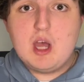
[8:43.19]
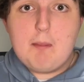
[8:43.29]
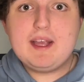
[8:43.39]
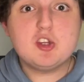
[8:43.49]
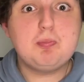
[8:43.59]

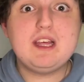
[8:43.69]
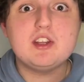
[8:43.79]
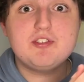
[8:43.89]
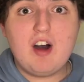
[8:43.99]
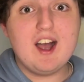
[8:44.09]
because
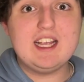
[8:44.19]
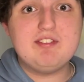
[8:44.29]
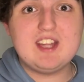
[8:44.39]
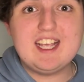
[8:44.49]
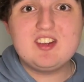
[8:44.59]

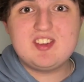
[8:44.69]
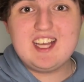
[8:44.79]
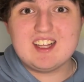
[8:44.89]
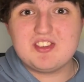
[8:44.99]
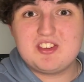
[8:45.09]
PS5s
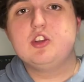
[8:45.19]
exist.